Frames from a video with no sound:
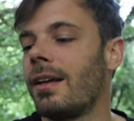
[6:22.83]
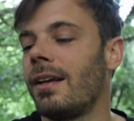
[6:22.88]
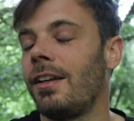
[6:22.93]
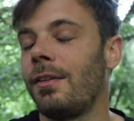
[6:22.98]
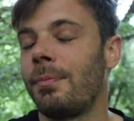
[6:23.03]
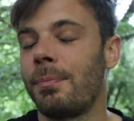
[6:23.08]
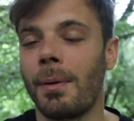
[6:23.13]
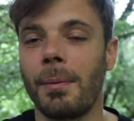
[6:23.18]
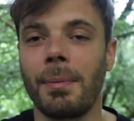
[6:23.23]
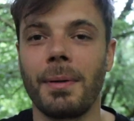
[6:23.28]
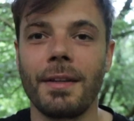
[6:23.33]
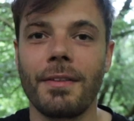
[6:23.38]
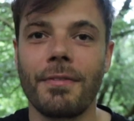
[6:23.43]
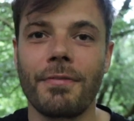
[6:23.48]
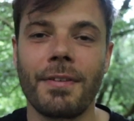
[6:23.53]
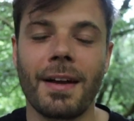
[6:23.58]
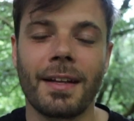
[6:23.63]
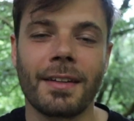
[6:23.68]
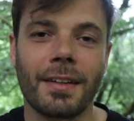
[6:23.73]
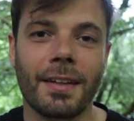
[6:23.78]
is probably the
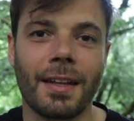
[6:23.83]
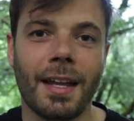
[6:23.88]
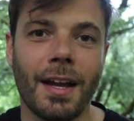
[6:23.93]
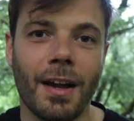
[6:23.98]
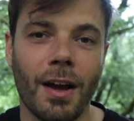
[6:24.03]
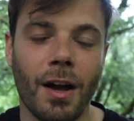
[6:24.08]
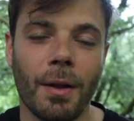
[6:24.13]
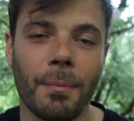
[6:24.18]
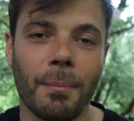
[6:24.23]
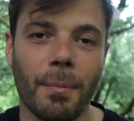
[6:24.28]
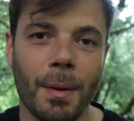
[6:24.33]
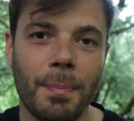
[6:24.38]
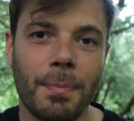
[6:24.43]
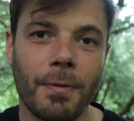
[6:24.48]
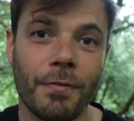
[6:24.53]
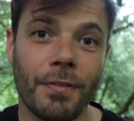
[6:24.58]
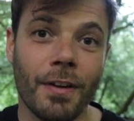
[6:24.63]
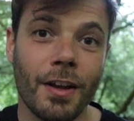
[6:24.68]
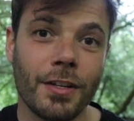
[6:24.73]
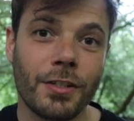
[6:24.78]
fact that they aren't my
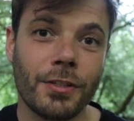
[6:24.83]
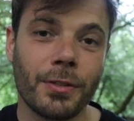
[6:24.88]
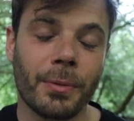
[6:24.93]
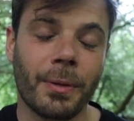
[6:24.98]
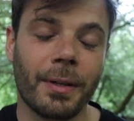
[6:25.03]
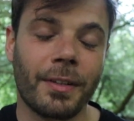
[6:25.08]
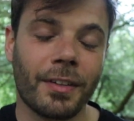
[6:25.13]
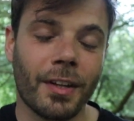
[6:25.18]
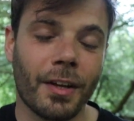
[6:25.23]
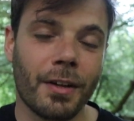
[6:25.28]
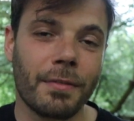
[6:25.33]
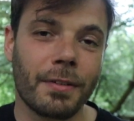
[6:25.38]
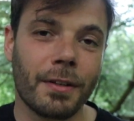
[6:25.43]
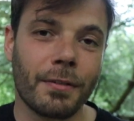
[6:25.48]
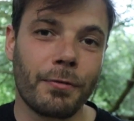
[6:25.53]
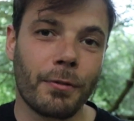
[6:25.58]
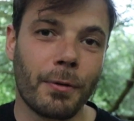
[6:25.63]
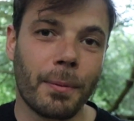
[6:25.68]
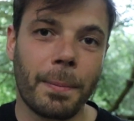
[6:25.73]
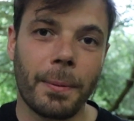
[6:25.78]
preferred choice over the
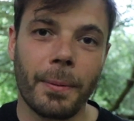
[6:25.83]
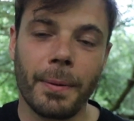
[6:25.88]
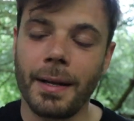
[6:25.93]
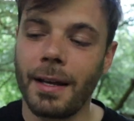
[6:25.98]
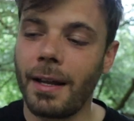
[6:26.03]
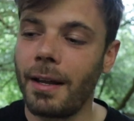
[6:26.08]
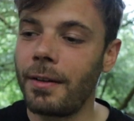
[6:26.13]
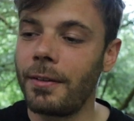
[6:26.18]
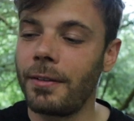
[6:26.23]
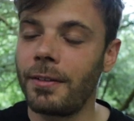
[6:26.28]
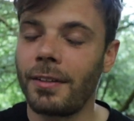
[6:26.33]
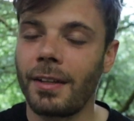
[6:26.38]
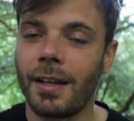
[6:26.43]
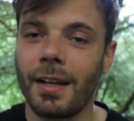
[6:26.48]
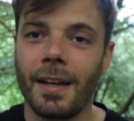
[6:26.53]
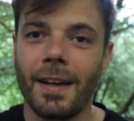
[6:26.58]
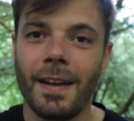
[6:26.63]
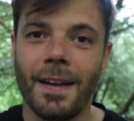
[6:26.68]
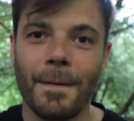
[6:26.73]
4.0s.